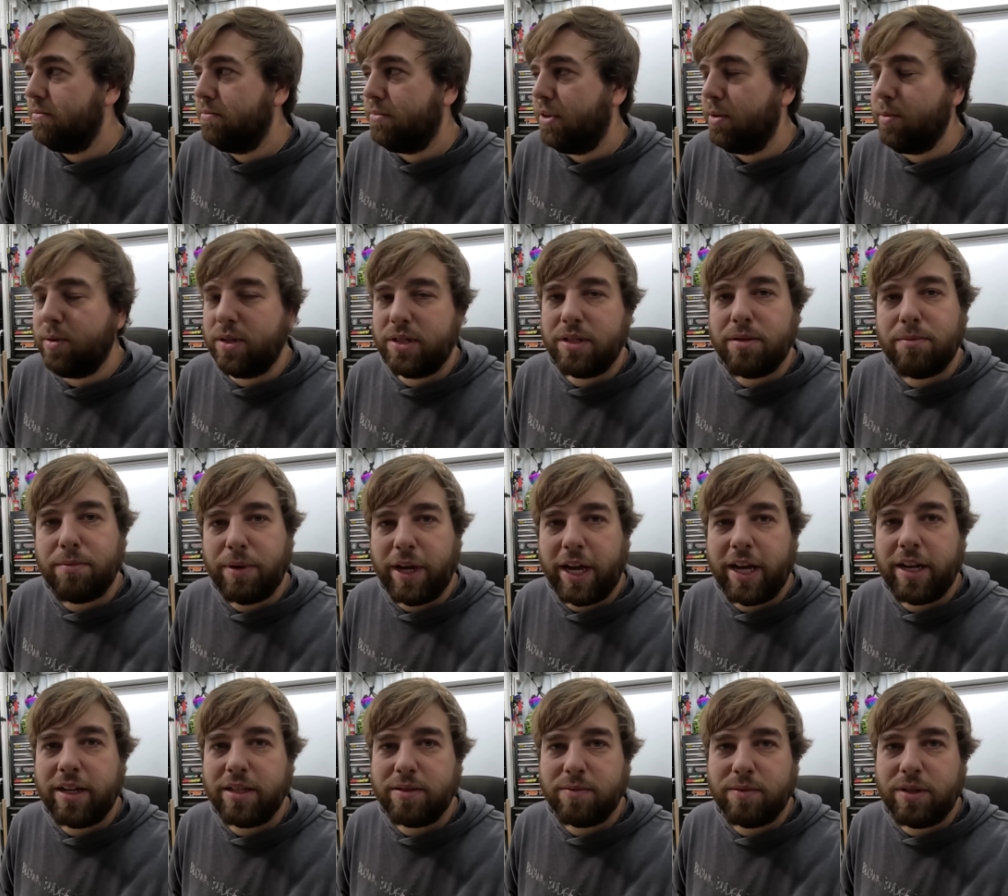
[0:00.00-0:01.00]
pretty much the
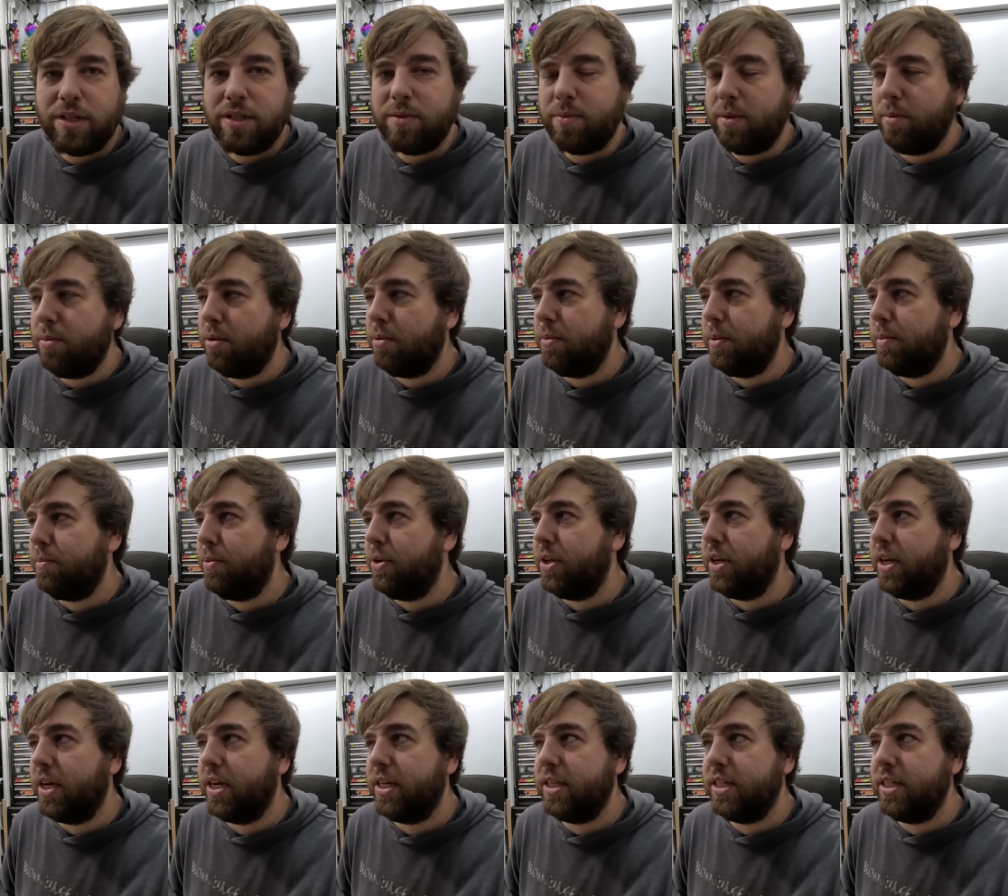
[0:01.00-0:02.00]
baddest winch people will be
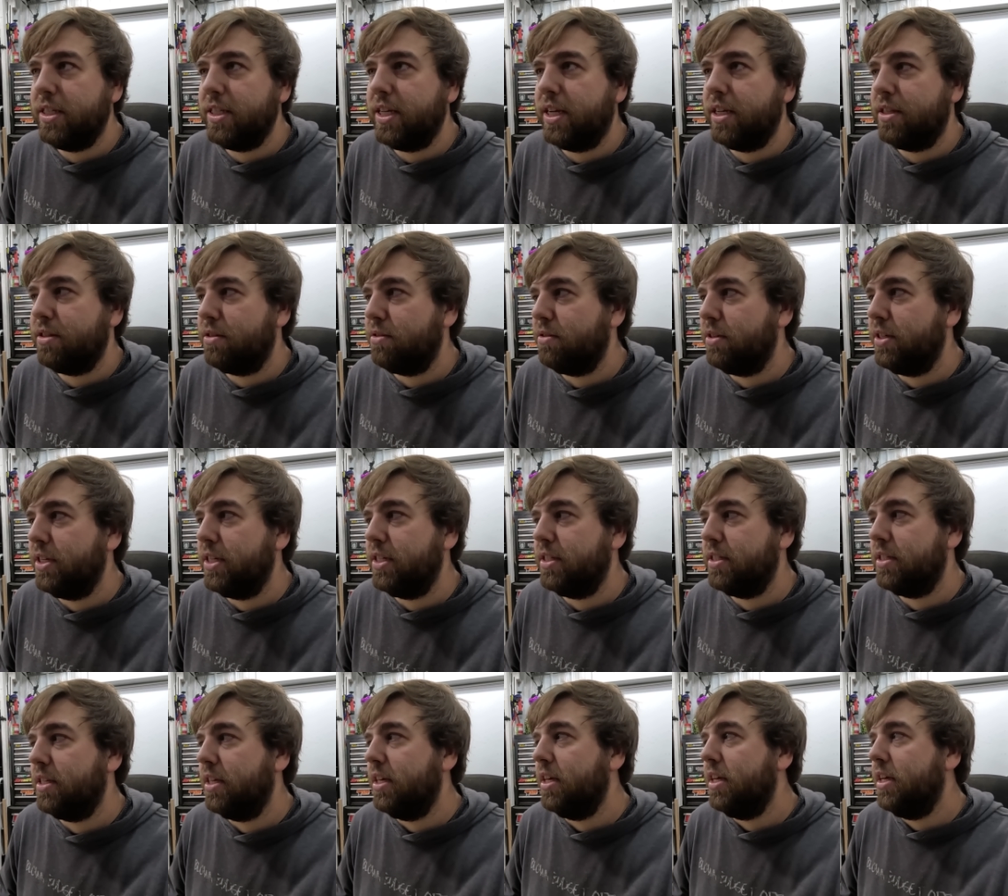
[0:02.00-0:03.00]
putting on these
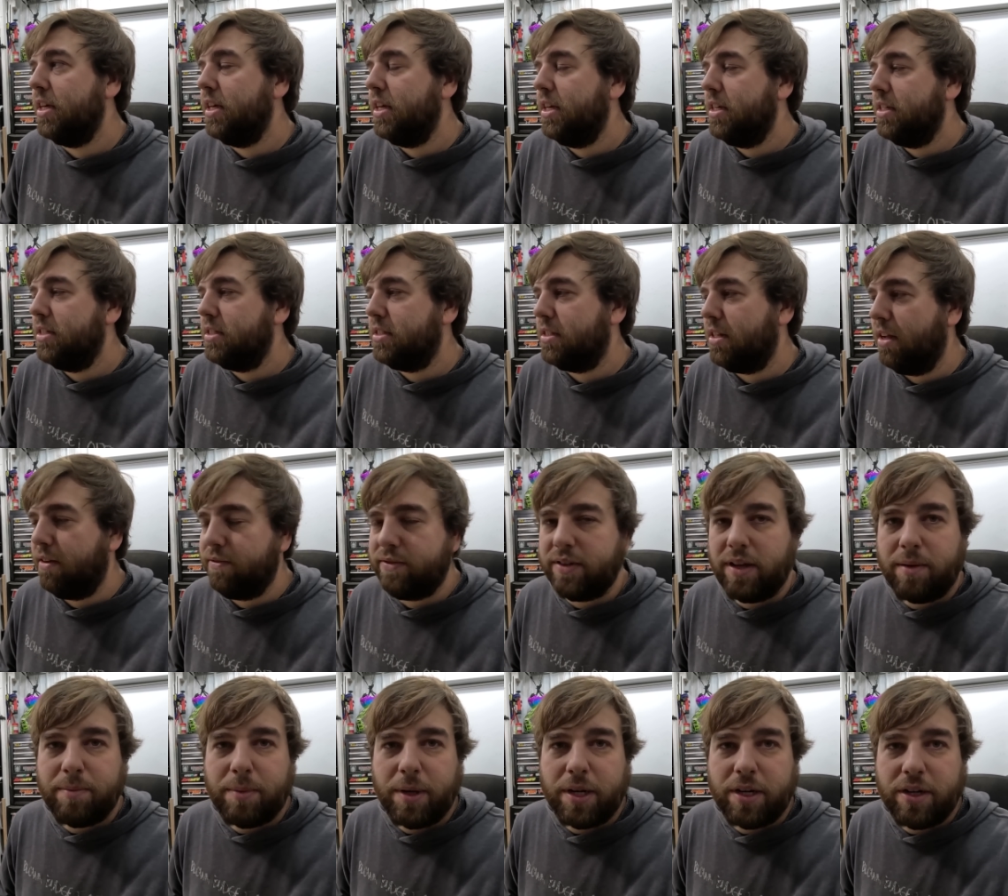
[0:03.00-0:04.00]
X3s,
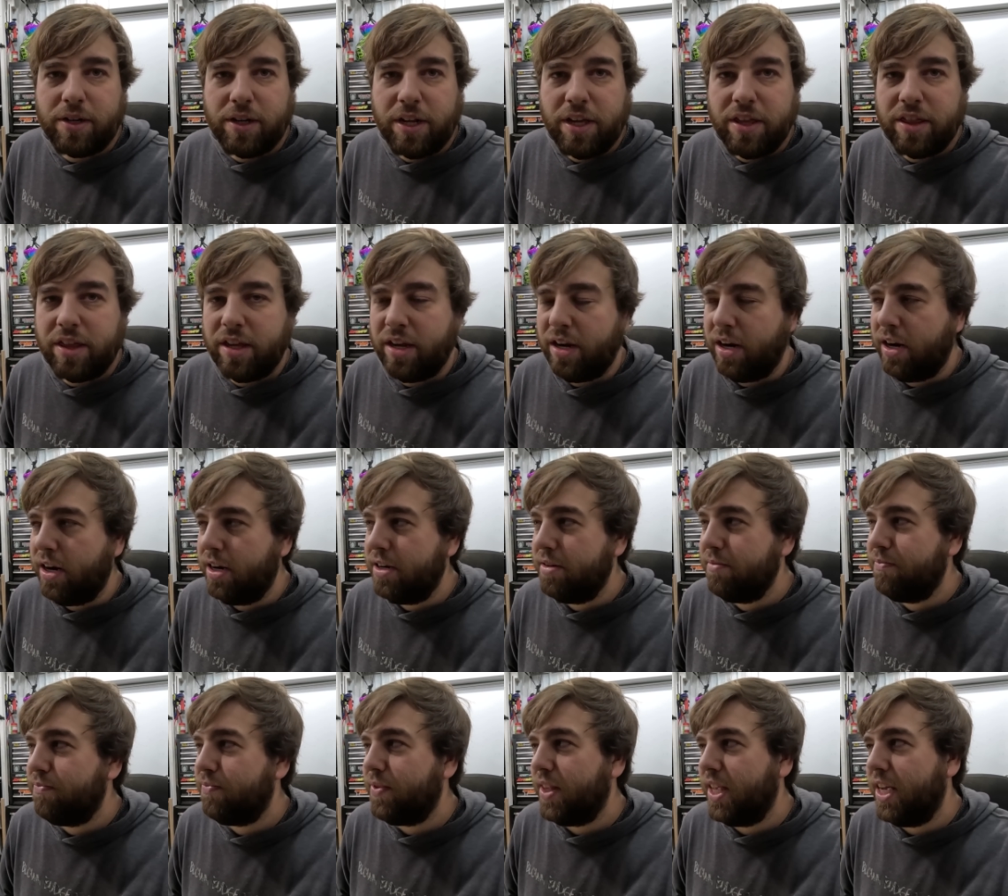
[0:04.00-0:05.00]
stuffed up underneath here,
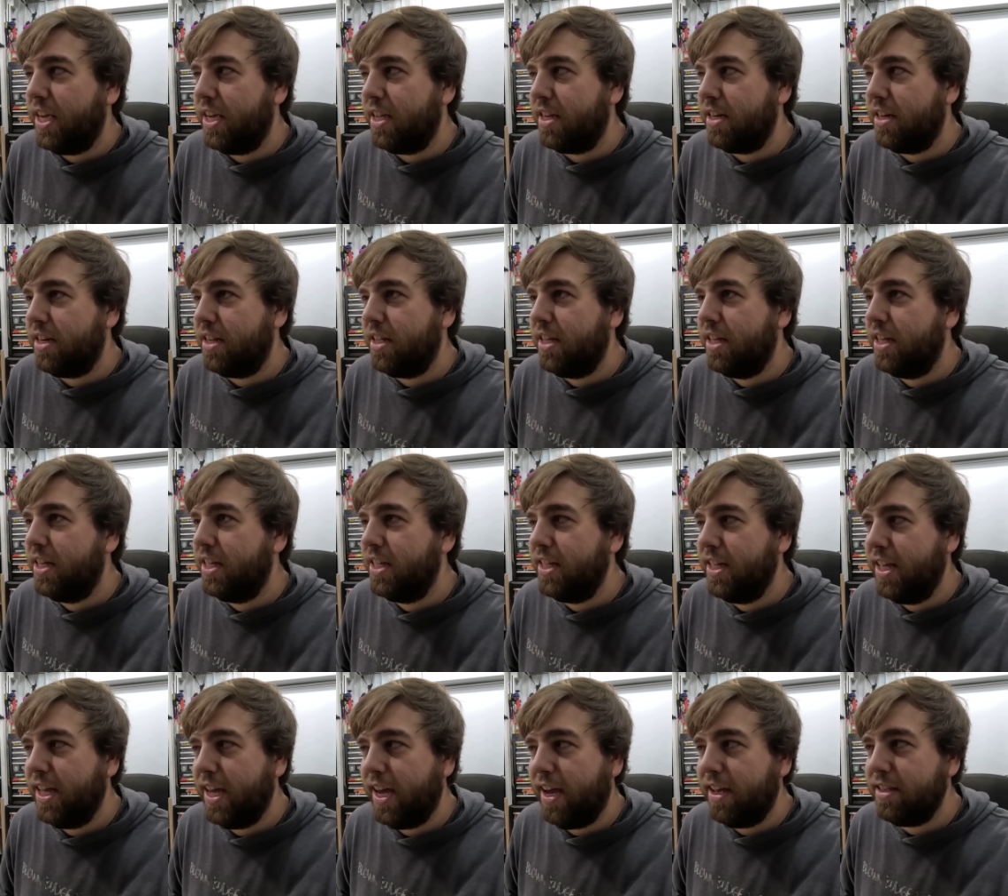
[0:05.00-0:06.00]
and
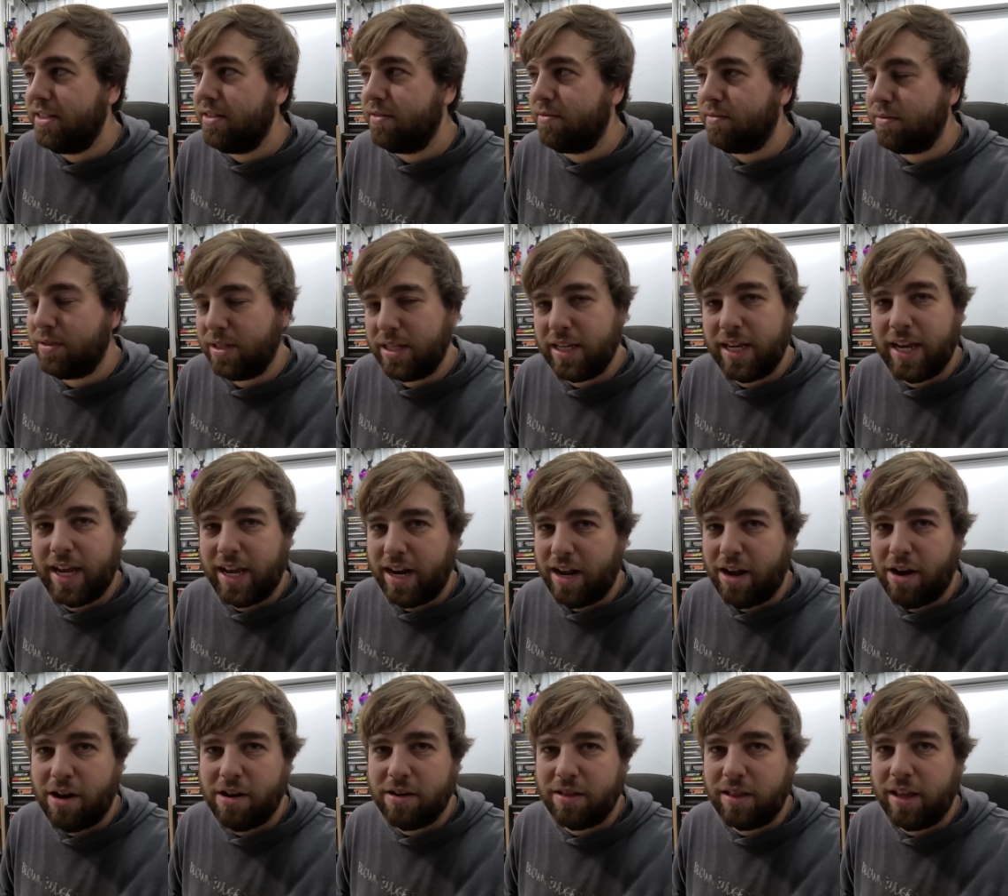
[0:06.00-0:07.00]
hasn't really had
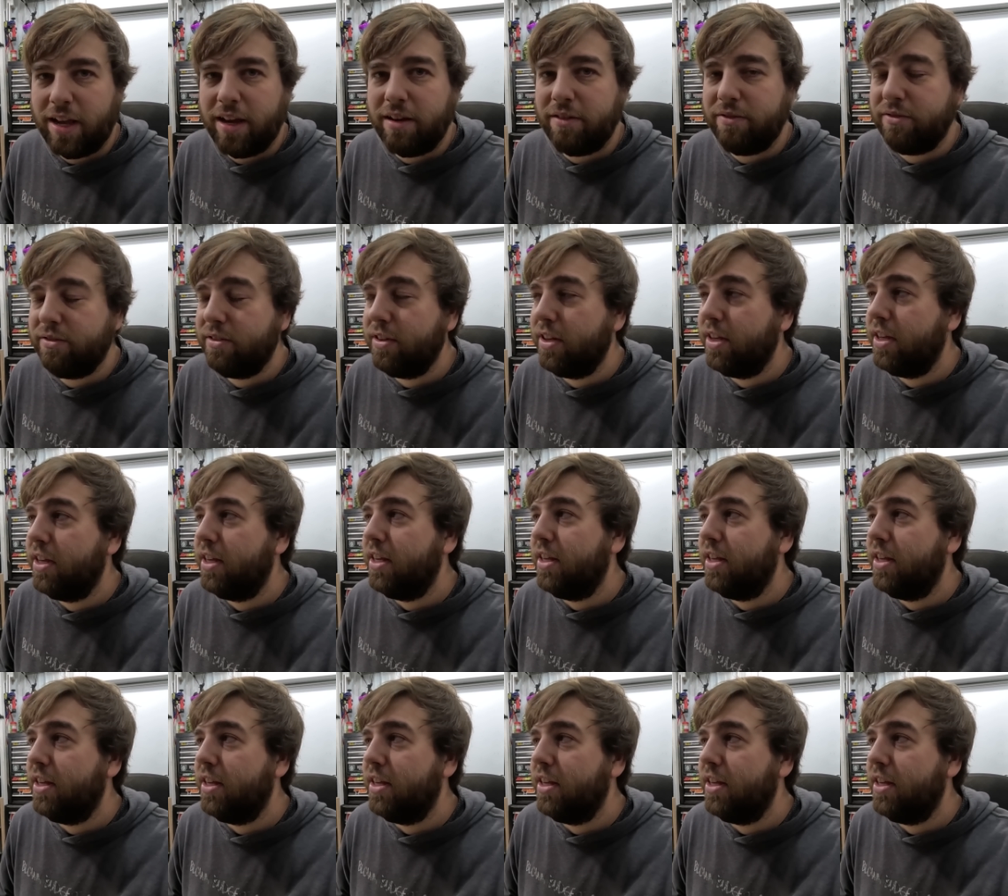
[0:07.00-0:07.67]
a hard life.